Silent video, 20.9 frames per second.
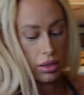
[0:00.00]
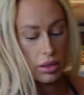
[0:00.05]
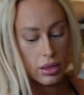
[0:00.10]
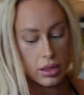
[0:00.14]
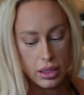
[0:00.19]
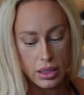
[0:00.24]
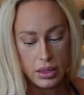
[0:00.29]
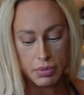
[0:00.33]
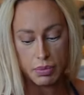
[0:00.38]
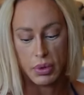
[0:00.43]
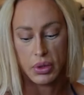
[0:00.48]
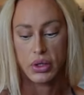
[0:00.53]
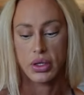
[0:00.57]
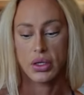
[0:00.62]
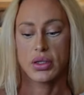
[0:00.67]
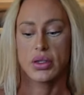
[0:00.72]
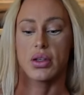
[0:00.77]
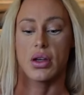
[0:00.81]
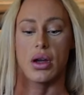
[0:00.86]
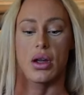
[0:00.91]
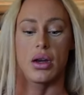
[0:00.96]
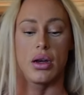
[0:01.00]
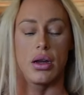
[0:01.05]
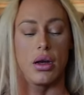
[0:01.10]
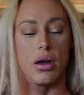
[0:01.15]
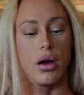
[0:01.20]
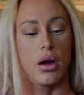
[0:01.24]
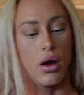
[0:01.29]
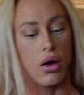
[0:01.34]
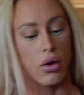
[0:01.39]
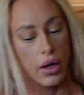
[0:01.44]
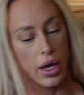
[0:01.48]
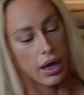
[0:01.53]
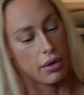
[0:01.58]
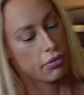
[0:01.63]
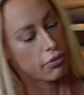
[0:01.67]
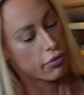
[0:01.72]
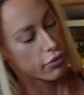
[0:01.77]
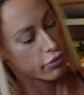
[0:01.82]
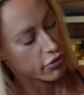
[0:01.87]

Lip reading: Let's put this on. Okay.